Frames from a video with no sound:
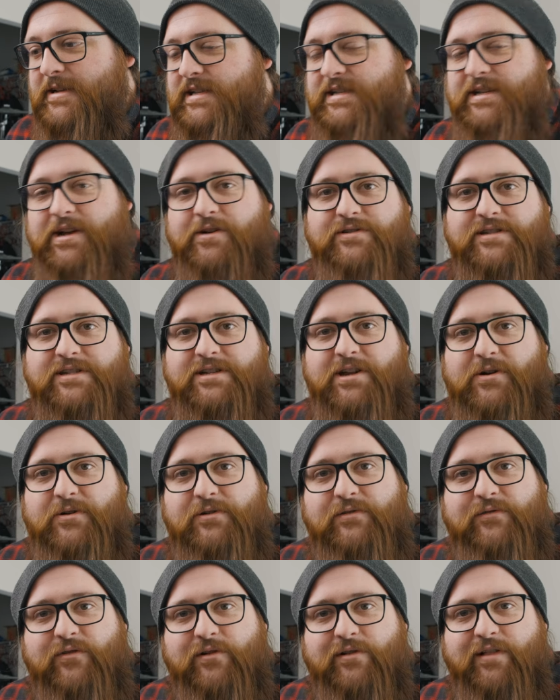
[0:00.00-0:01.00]
so
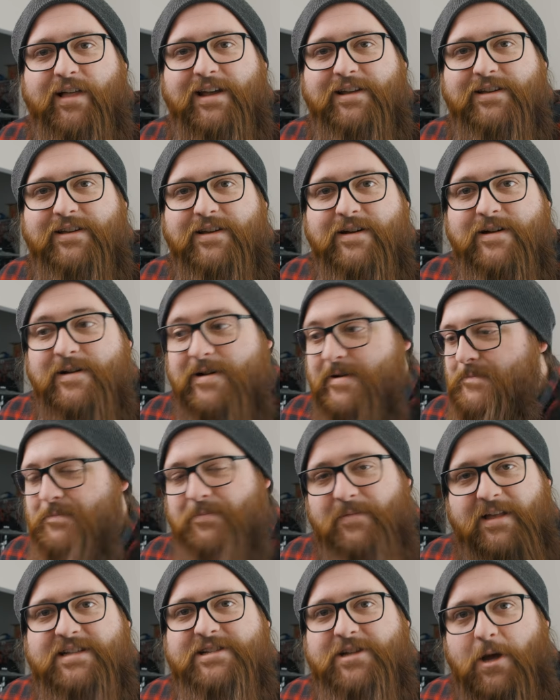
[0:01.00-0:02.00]
stoked for like
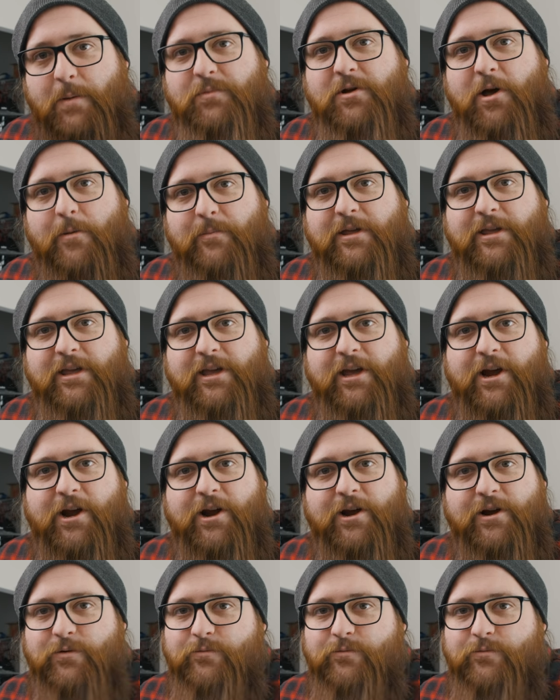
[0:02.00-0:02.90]
this upcoming year,